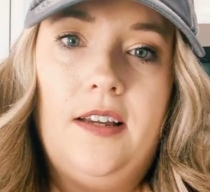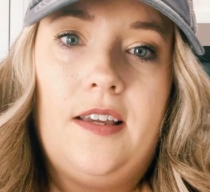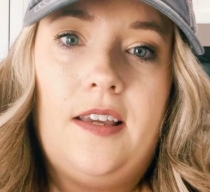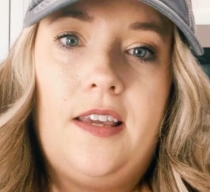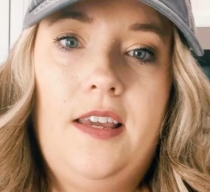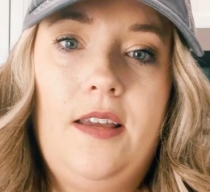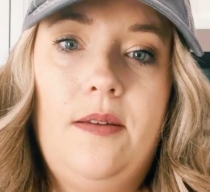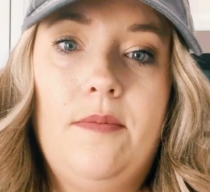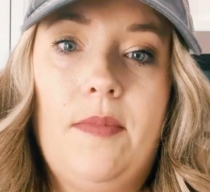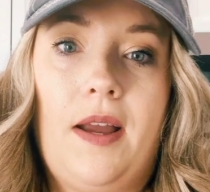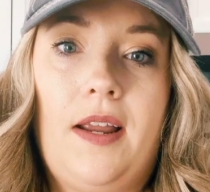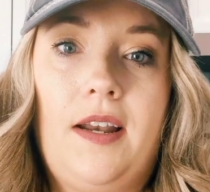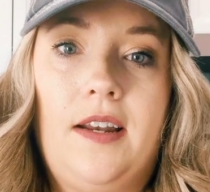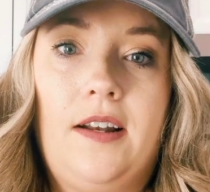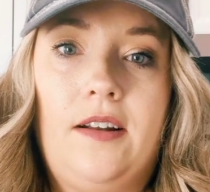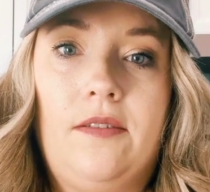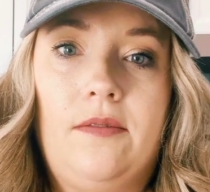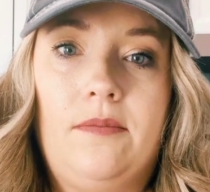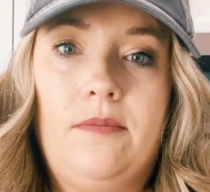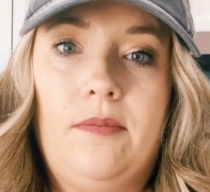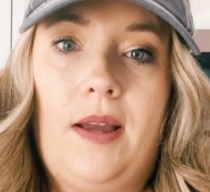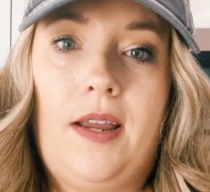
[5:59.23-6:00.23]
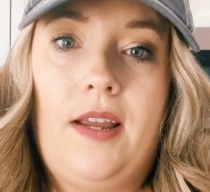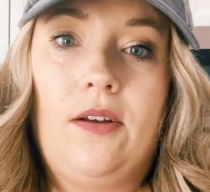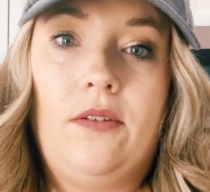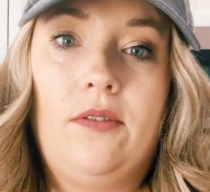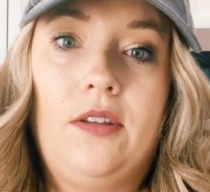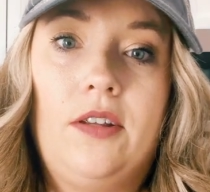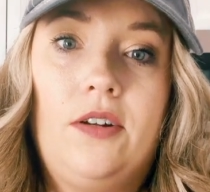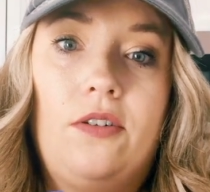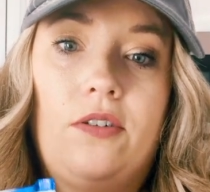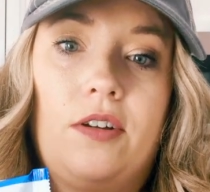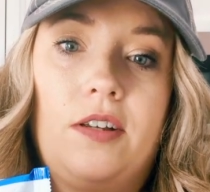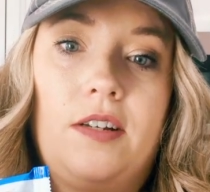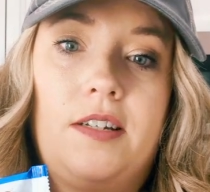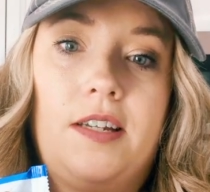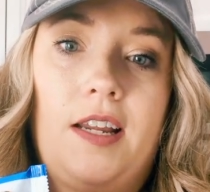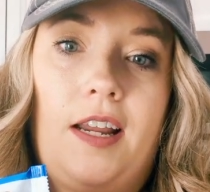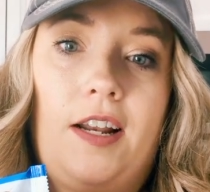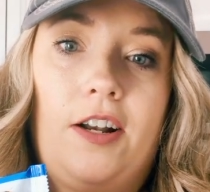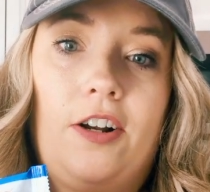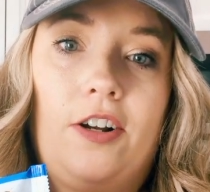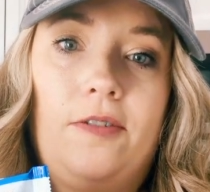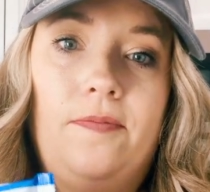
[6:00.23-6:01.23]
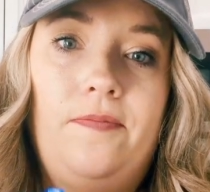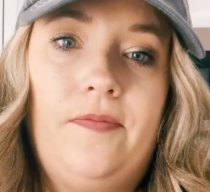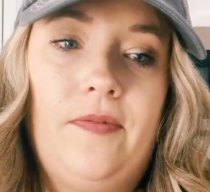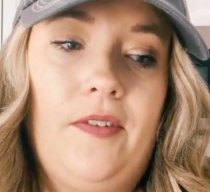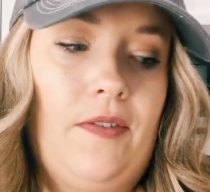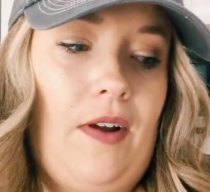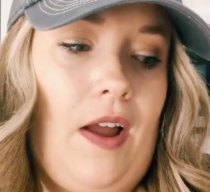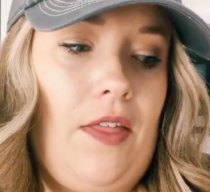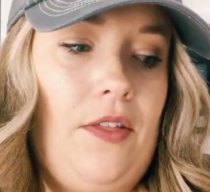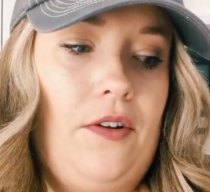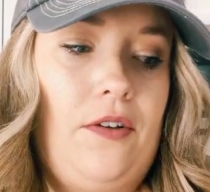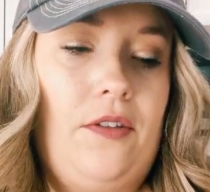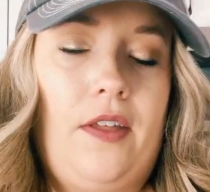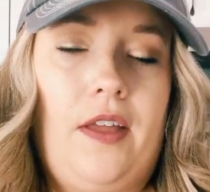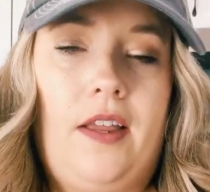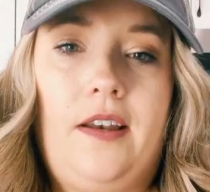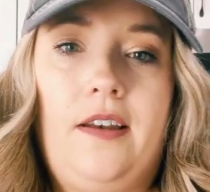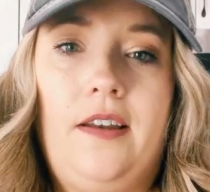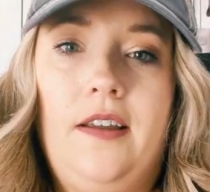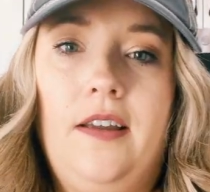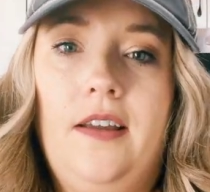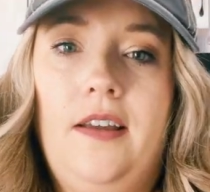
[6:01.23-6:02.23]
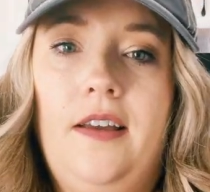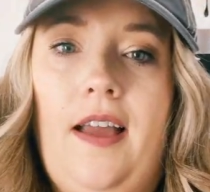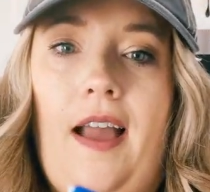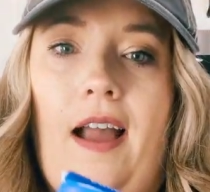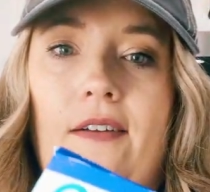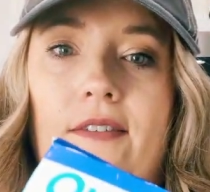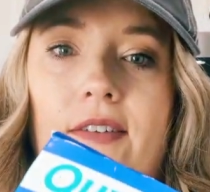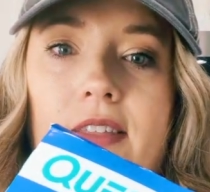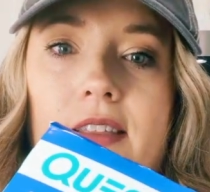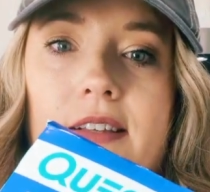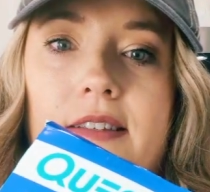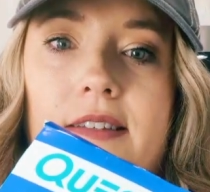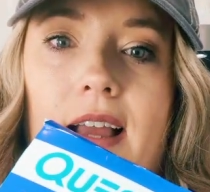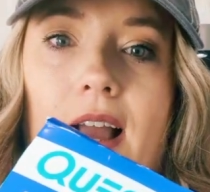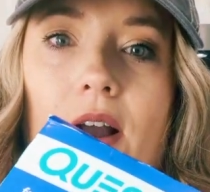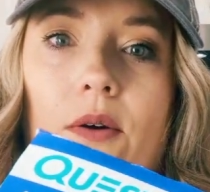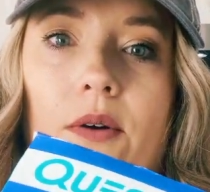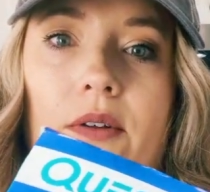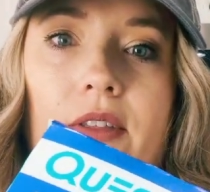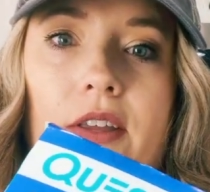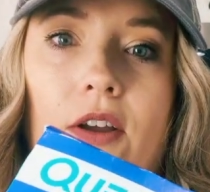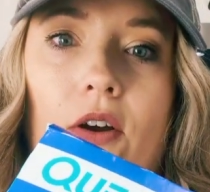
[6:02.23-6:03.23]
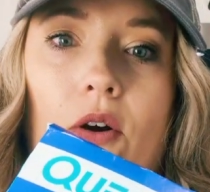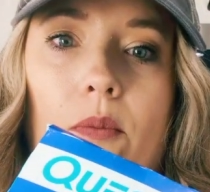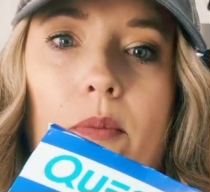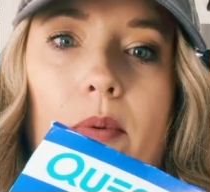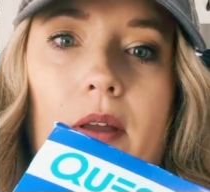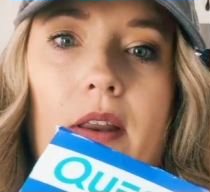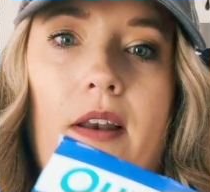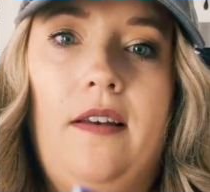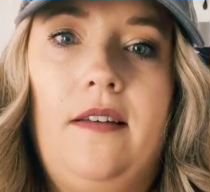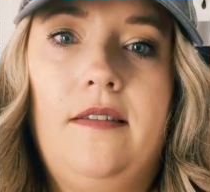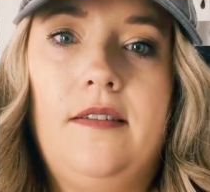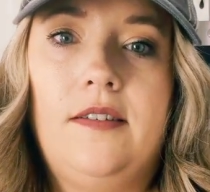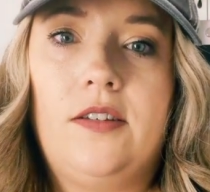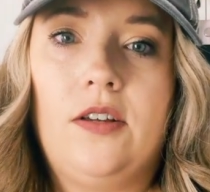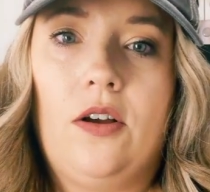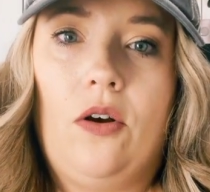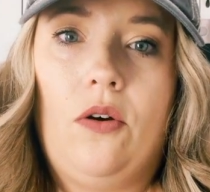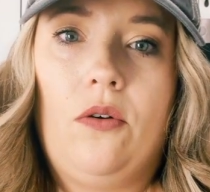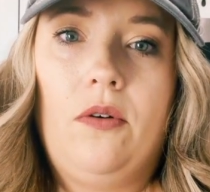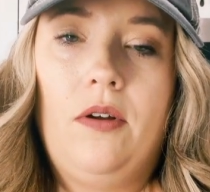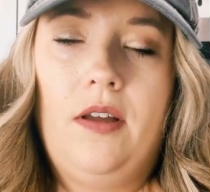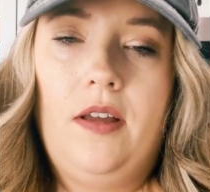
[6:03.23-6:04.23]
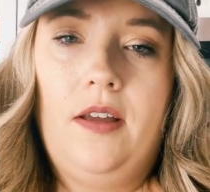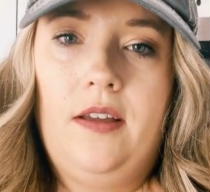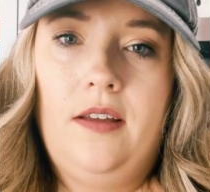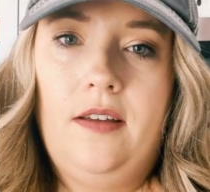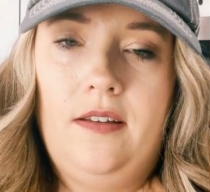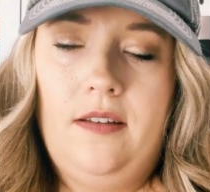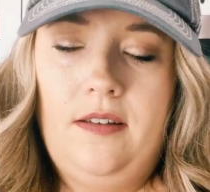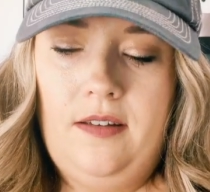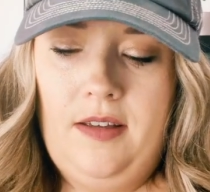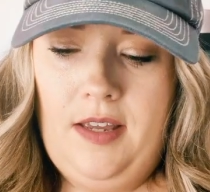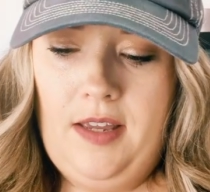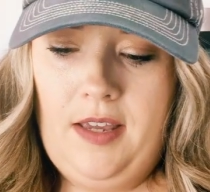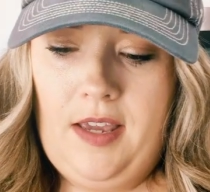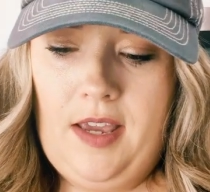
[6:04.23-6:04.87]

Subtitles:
keep mine in my own little container rather than having this out in the open. So in